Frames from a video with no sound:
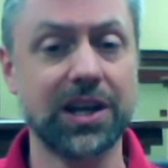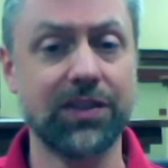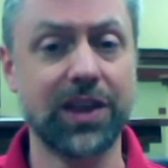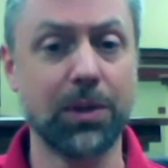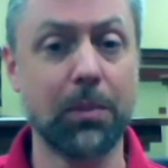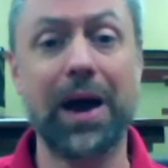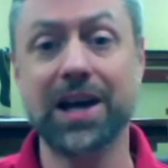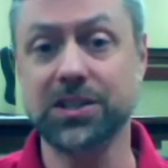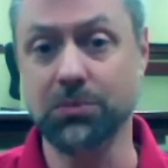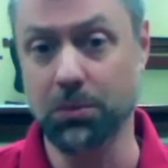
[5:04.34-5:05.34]
can give them the
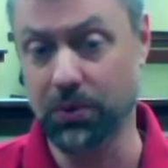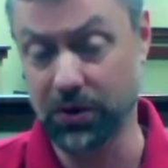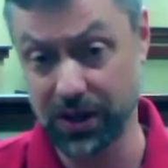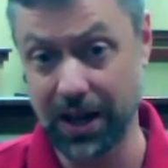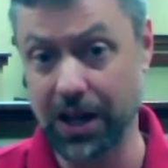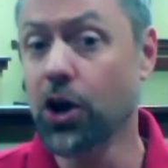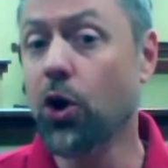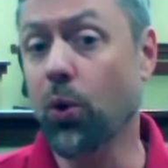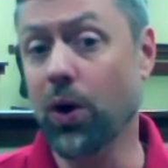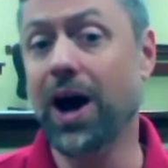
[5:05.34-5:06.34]
maximum per se,
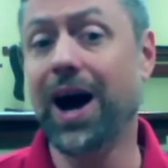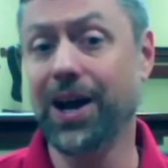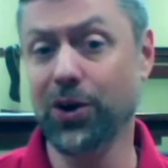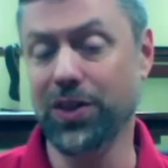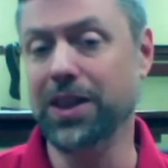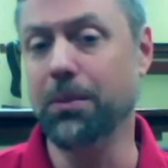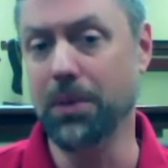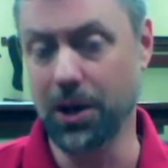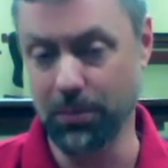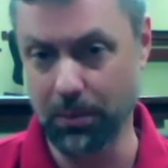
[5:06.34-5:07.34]
or a higher than the
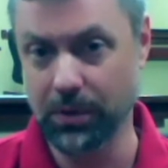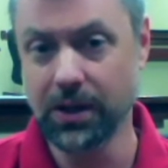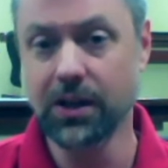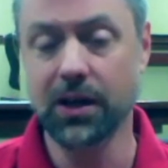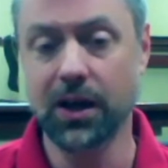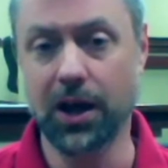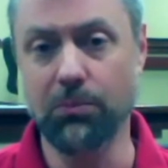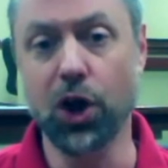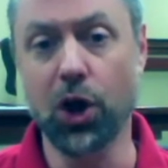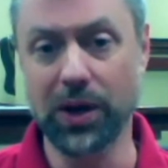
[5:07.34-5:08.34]
minimum,
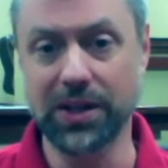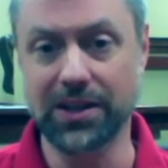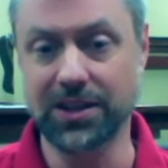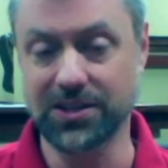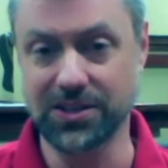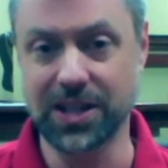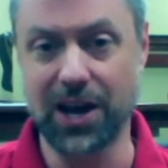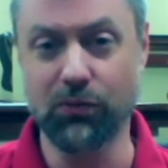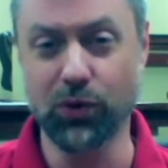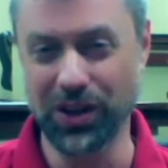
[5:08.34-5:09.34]
knowing that this is
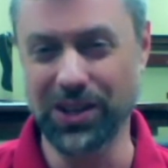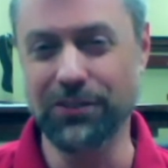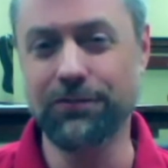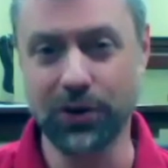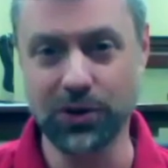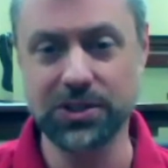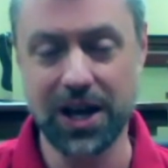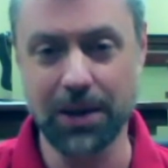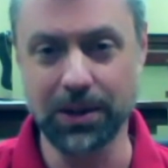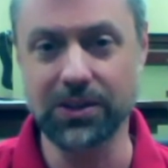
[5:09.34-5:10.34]
not really the first
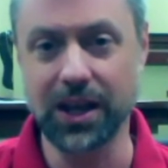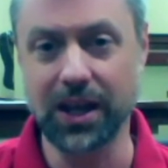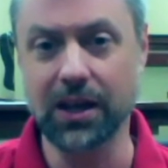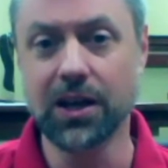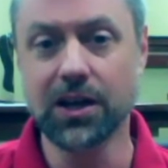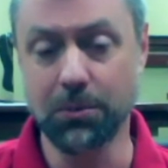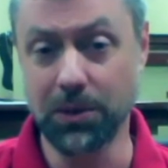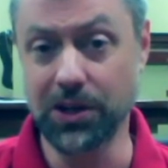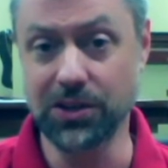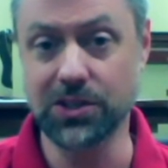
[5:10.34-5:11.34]
time that they
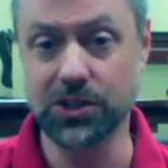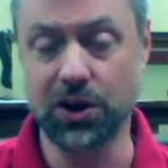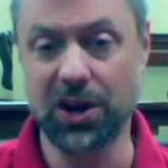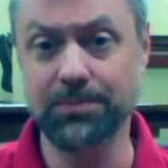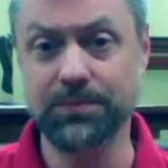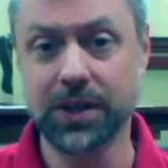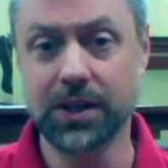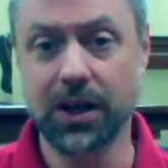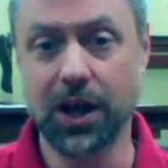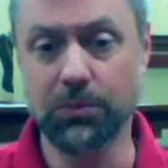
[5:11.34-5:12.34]
committed this crime.
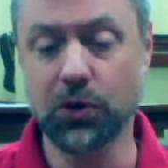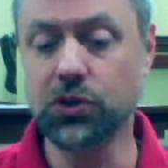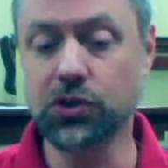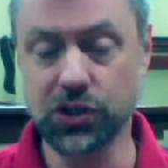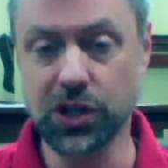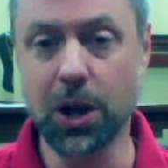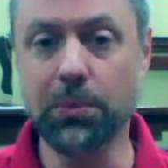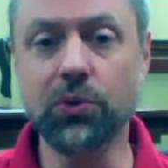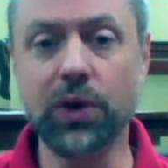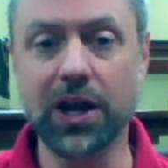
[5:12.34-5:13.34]
Those are just a
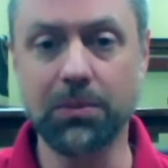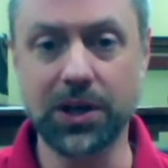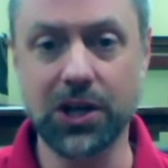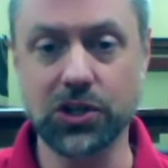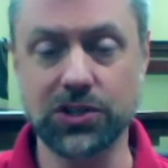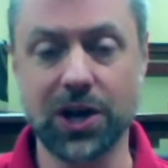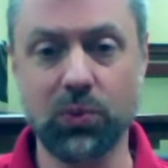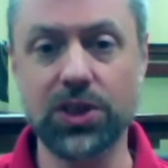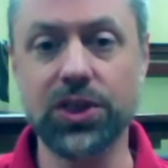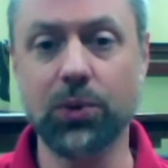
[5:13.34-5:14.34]
couple of the recommendations that
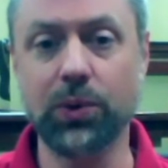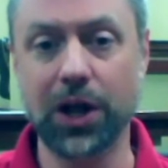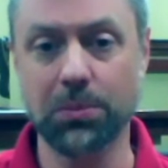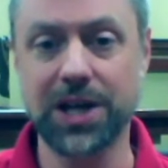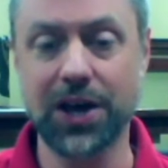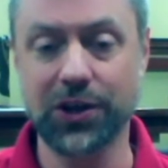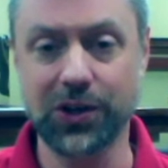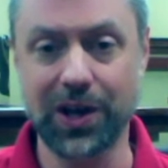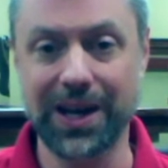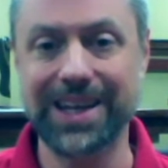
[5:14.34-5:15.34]
we think would help South
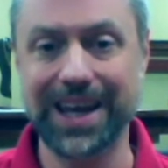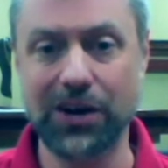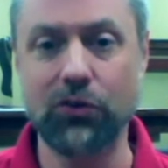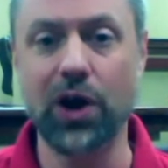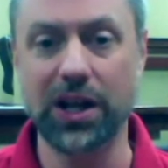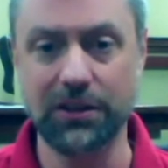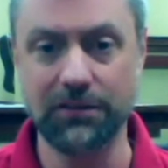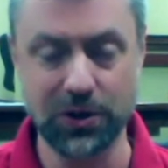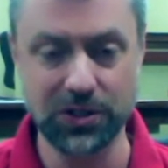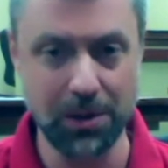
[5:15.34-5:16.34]
Carolina get it right the
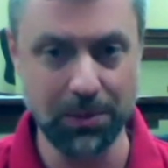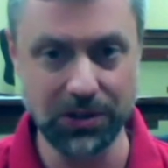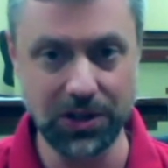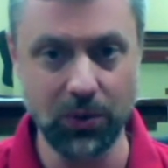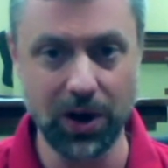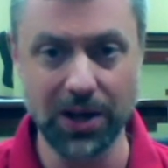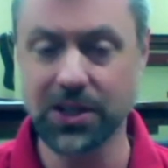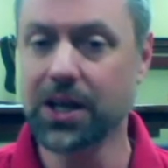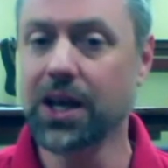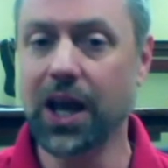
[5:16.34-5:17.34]
first time on
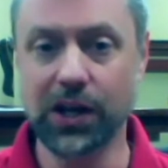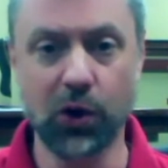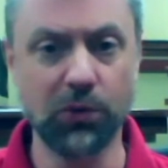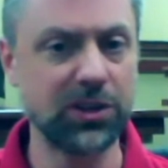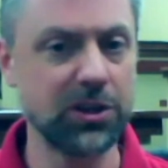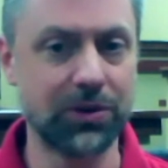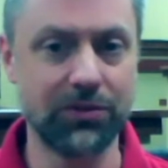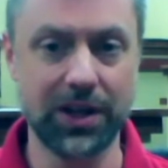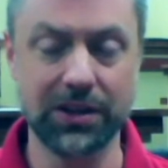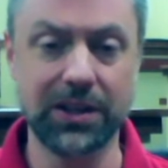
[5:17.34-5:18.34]
DUIs and hopefully
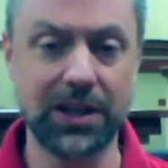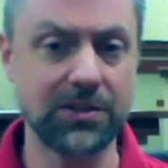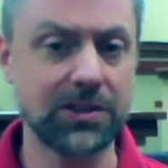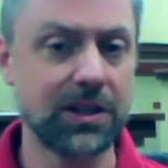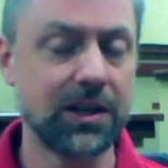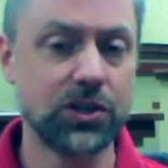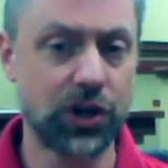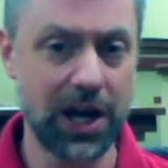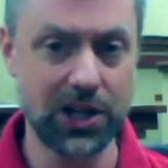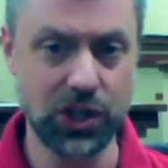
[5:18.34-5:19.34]
prevent these
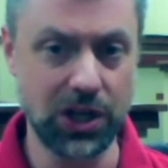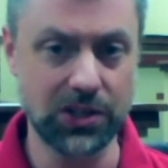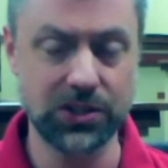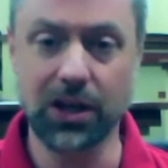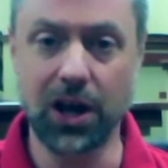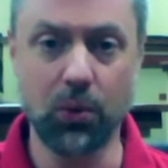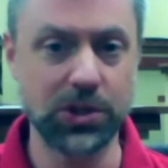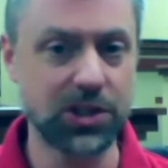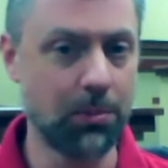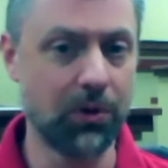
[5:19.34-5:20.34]
tragedies
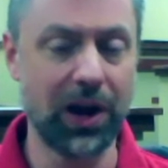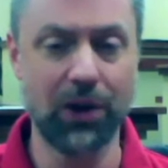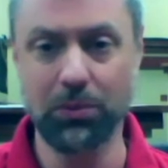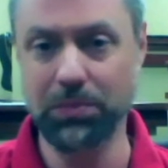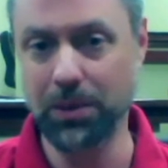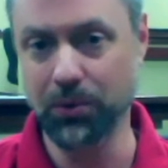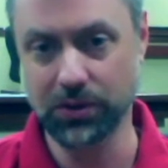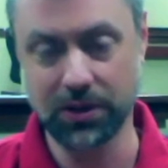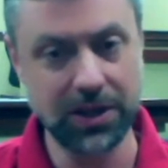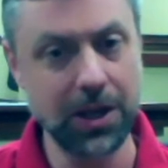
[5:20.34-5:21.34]
which come around when
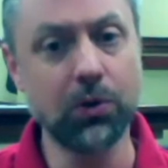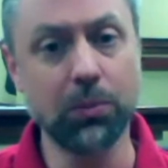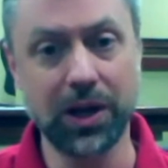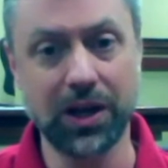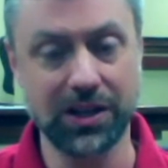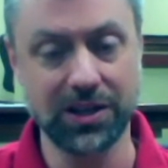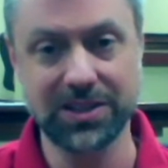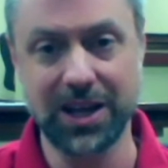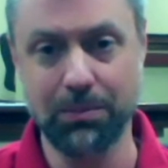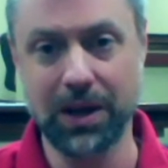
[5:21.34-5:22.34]
people keep repeating the
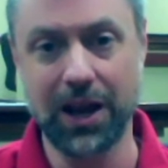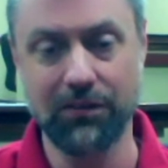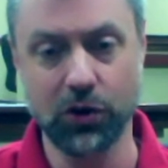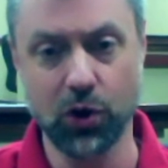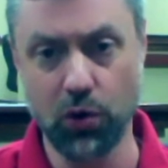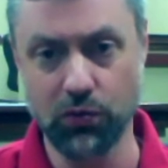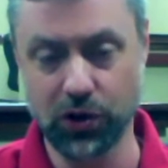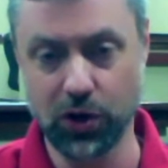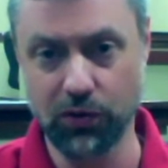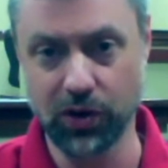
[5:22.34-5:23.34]
same behavior
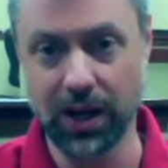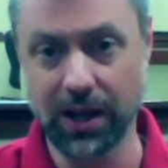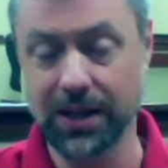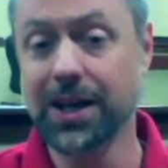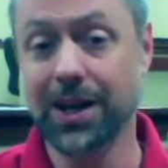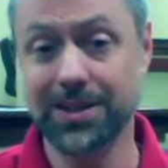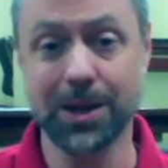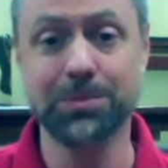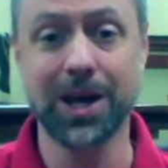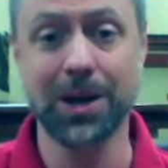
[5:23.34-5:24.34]
over and over again, and
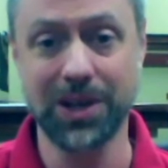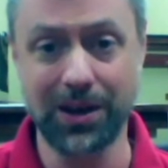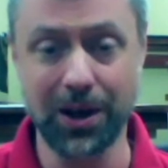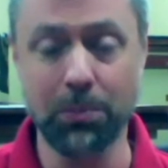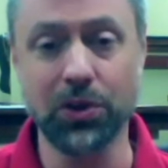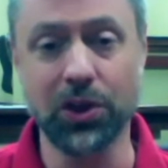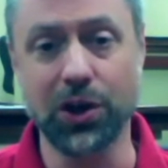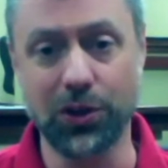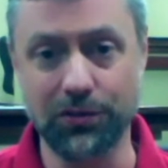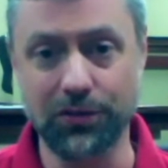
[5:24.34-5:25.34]
sometimes end up with
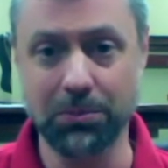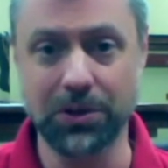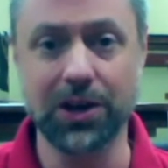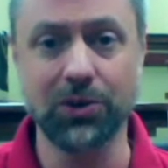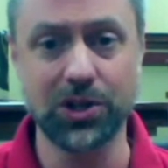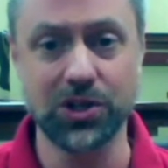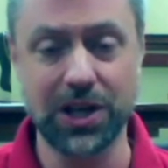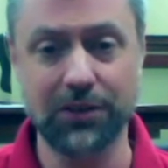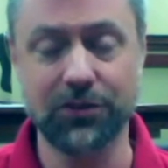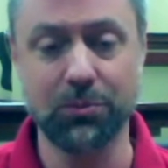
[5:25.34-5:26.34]
another family that
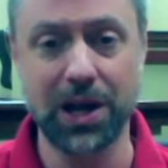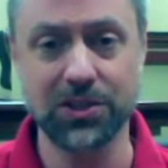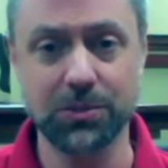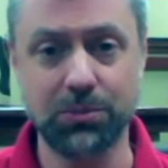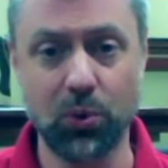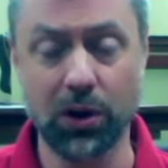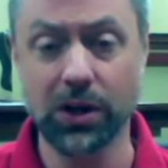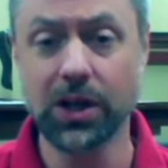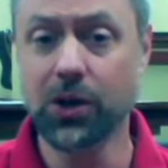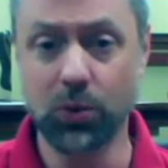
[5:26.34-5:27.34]
reaches out for MADD
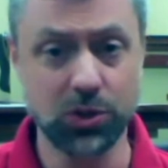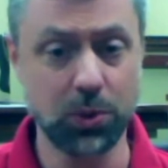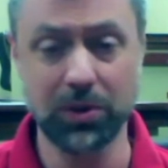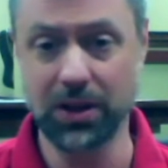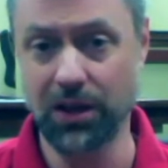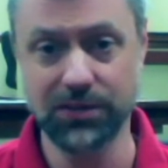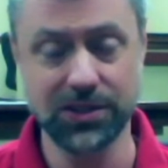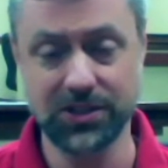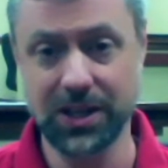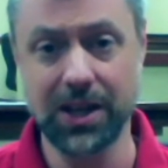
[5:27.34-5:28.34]
support, which we would love
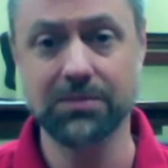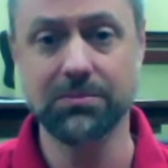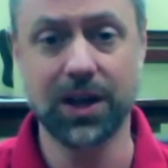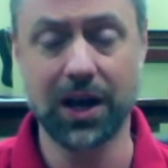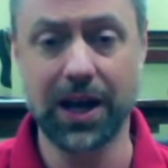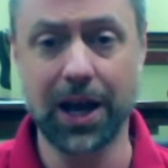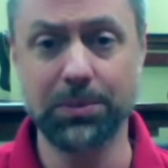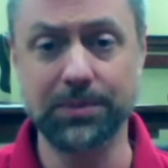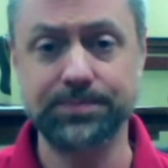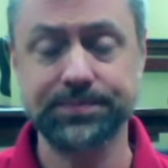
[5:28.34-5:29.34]
to see not
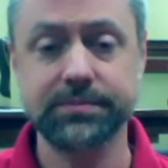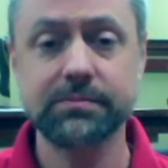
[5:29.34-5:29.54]
happen.